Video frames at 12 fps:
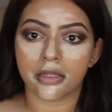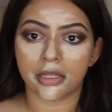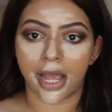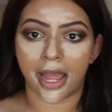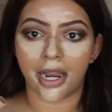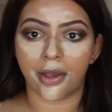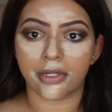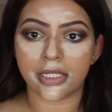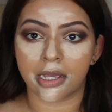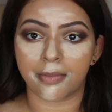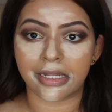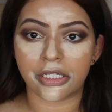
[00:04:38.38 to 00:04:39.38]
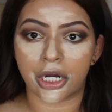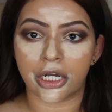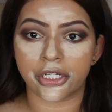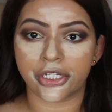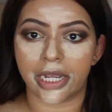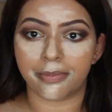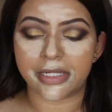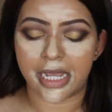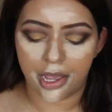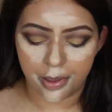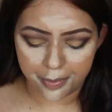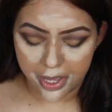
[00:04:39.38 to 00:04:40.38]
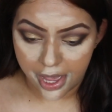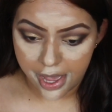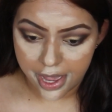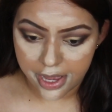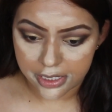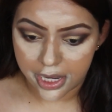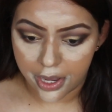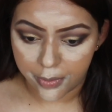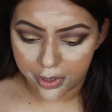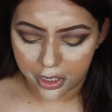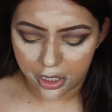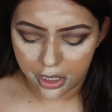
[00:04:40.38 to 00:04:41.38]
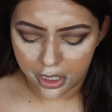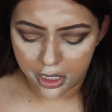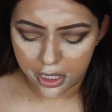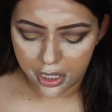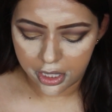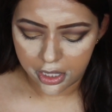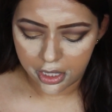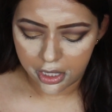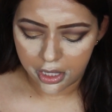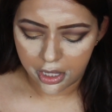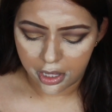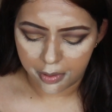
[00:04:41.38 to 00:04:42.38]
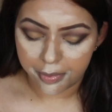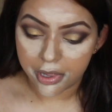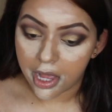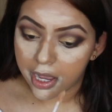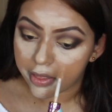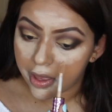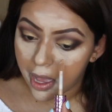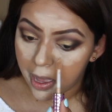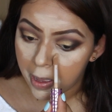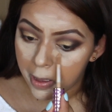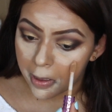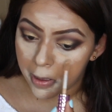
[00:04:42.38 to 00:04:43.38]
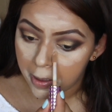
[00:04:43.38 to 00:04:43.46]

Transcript: Then I will take my Tarte Shape Tape and I will apply that.